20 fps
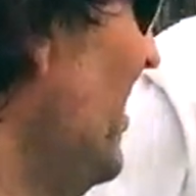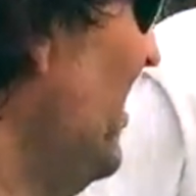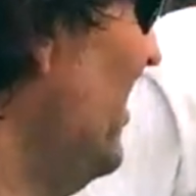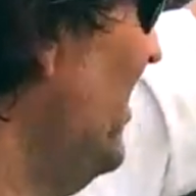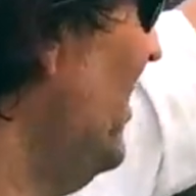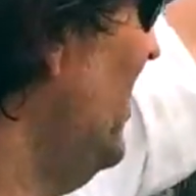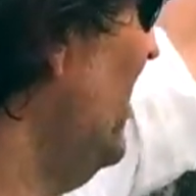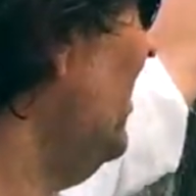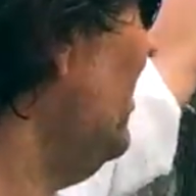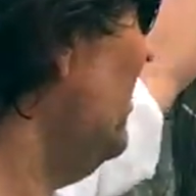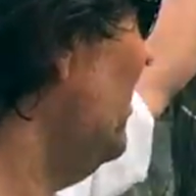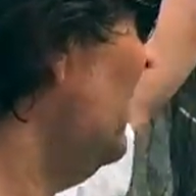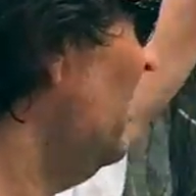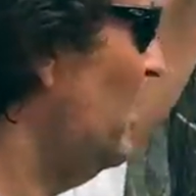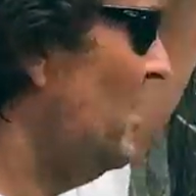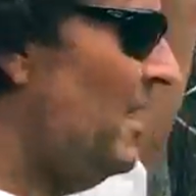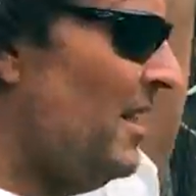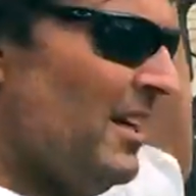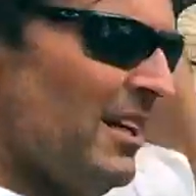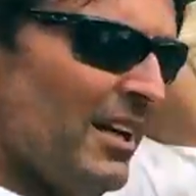down there,
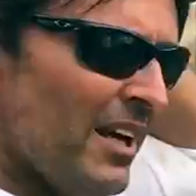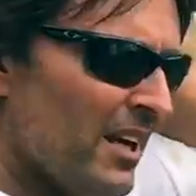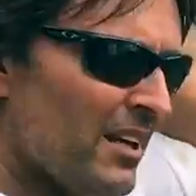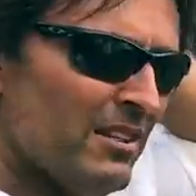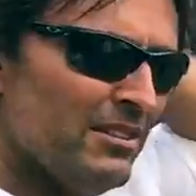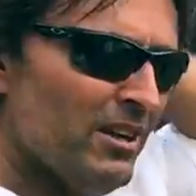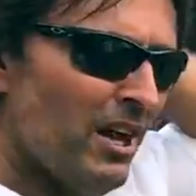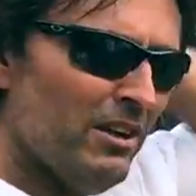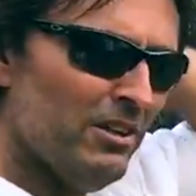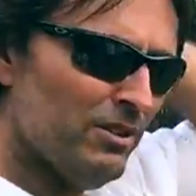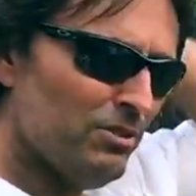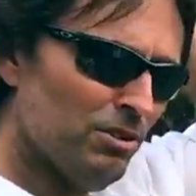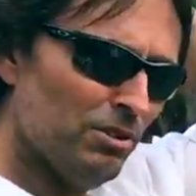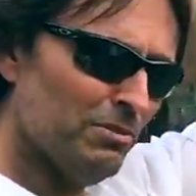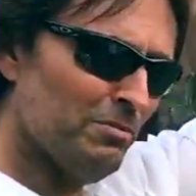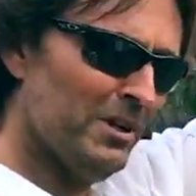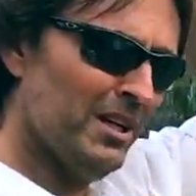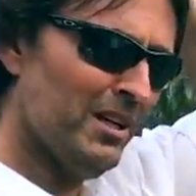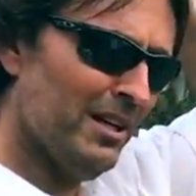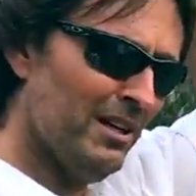and it only
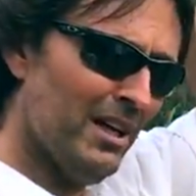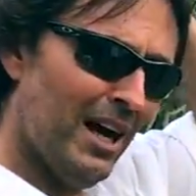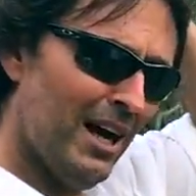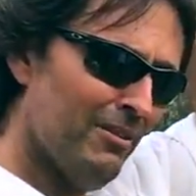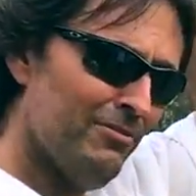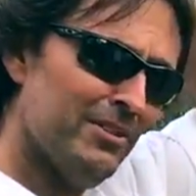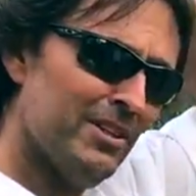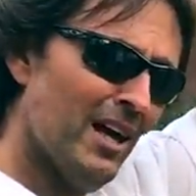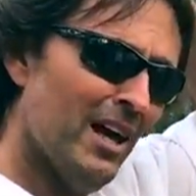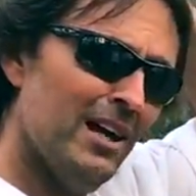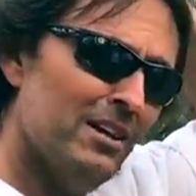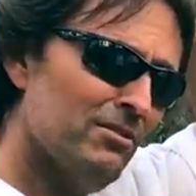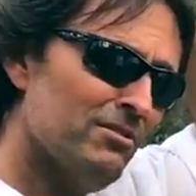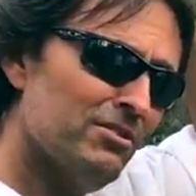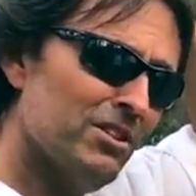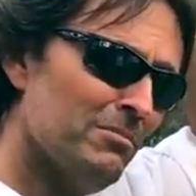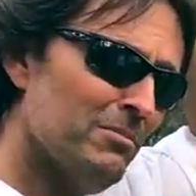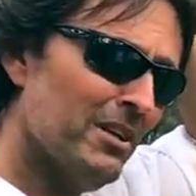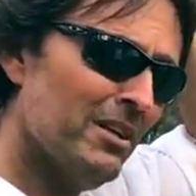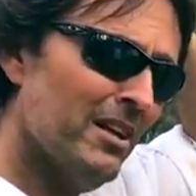took me half a day or
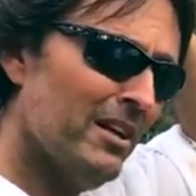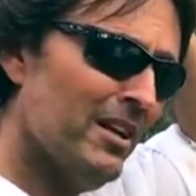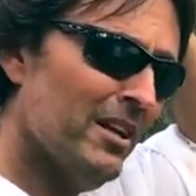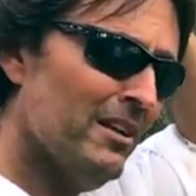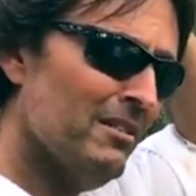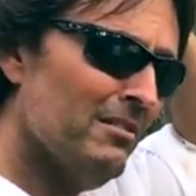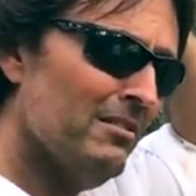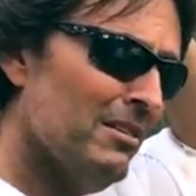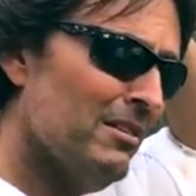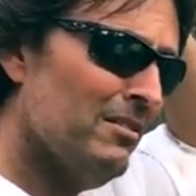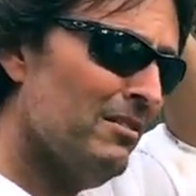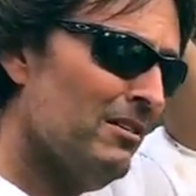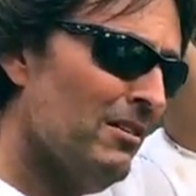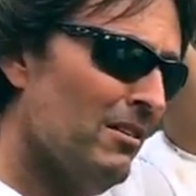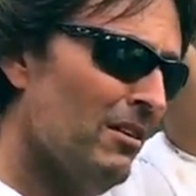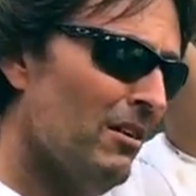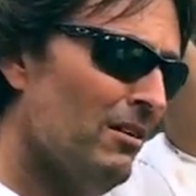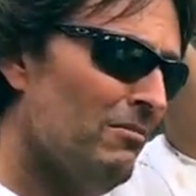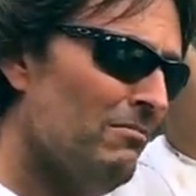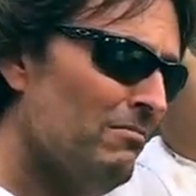something like that,
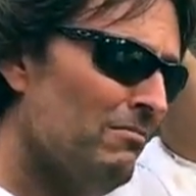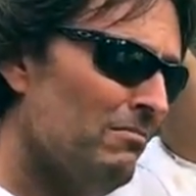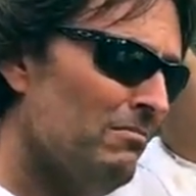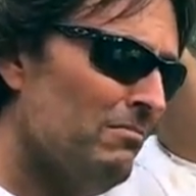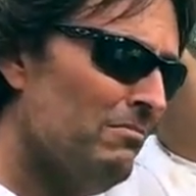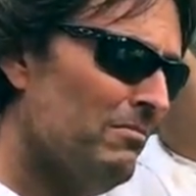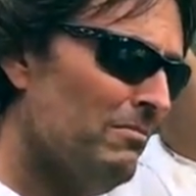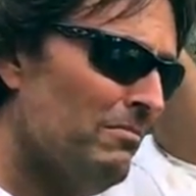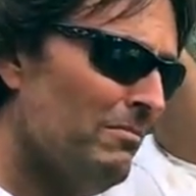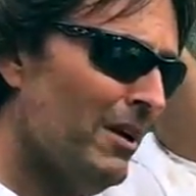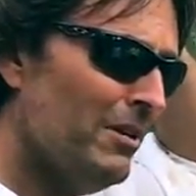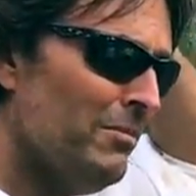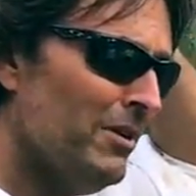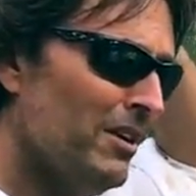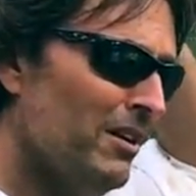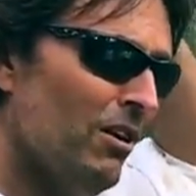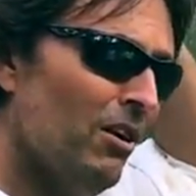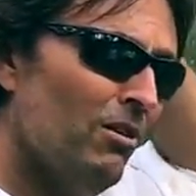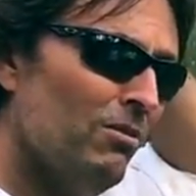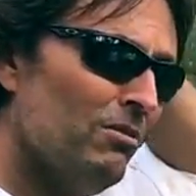
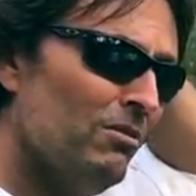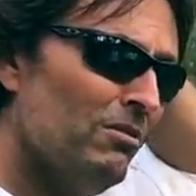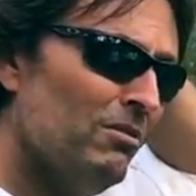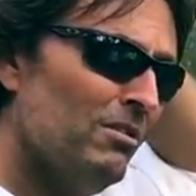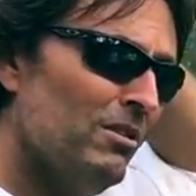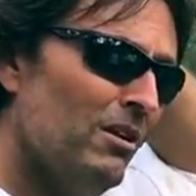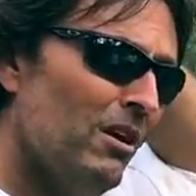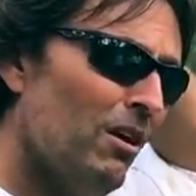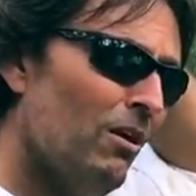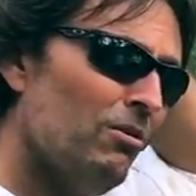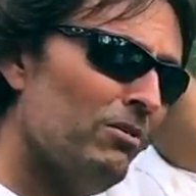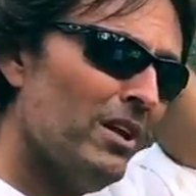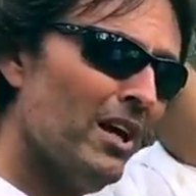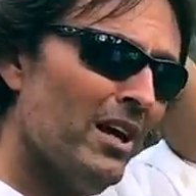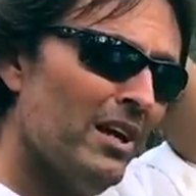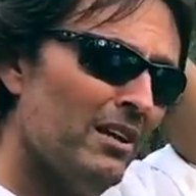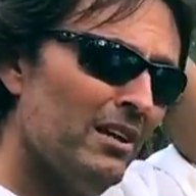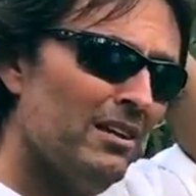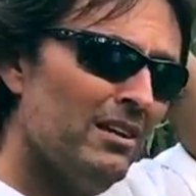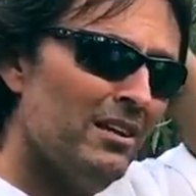maybe a whole
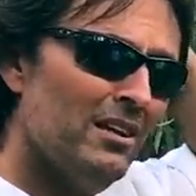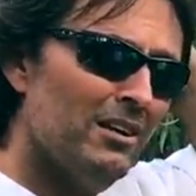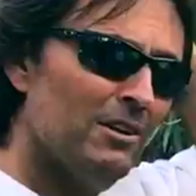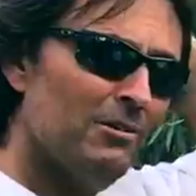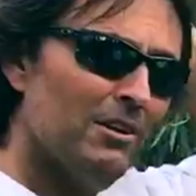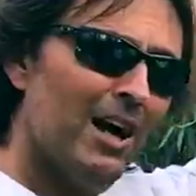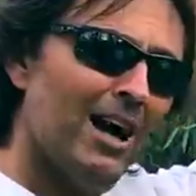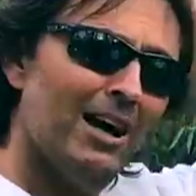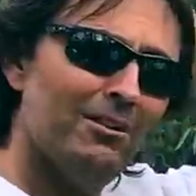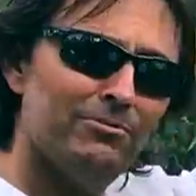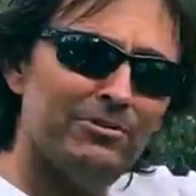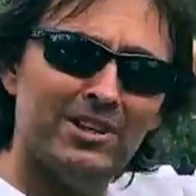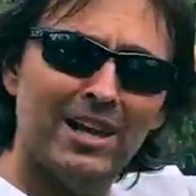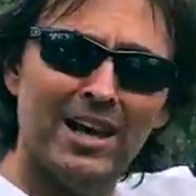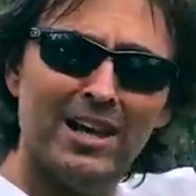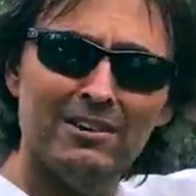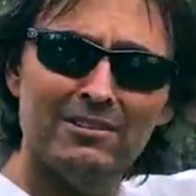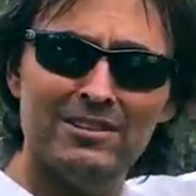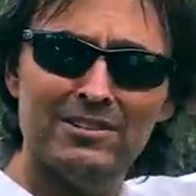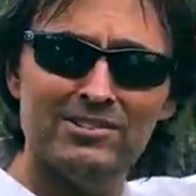day. Well, half a
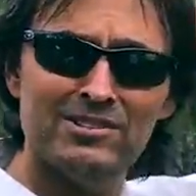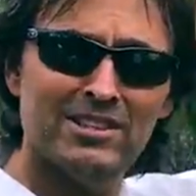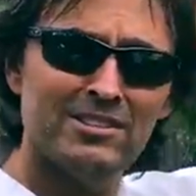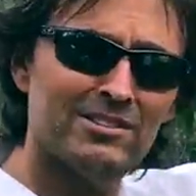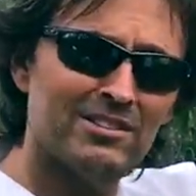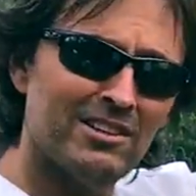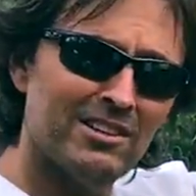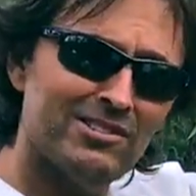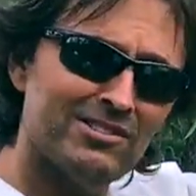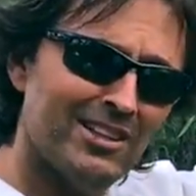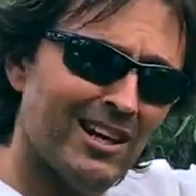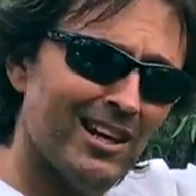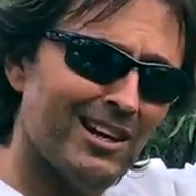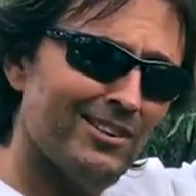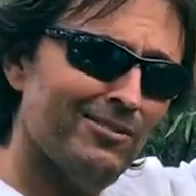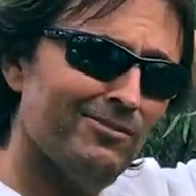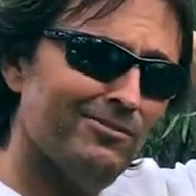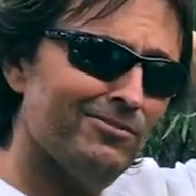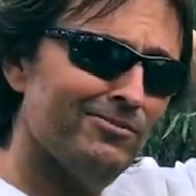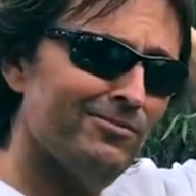day in the sense that I
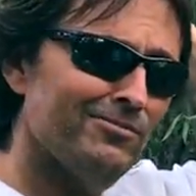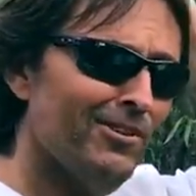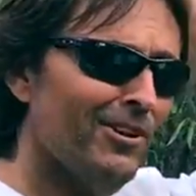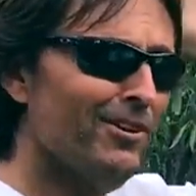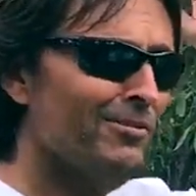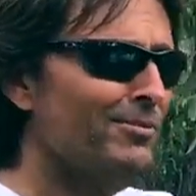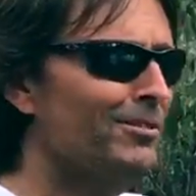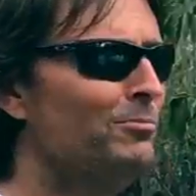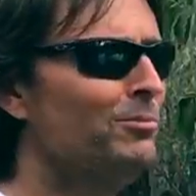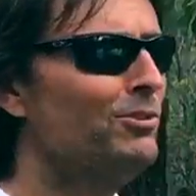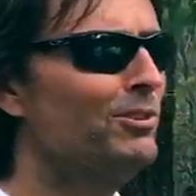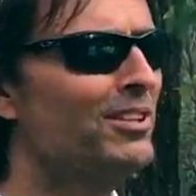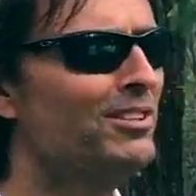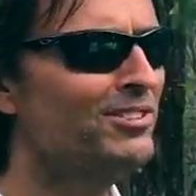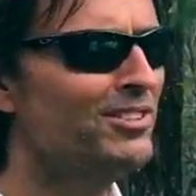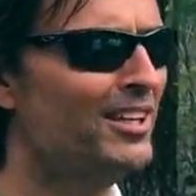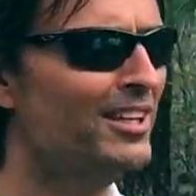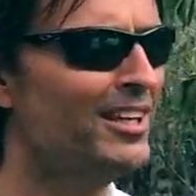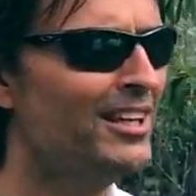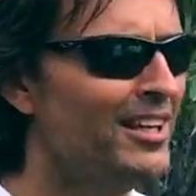start at 5 in the morning,
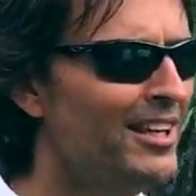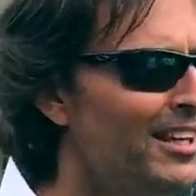so